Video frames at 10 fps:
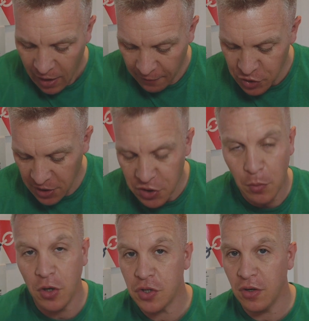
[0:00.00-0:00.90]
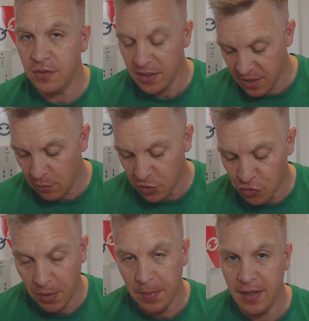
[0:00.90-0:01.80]
I've changed the washer on this and it was
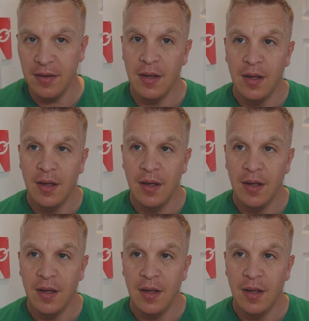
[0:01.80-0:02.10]
dripping.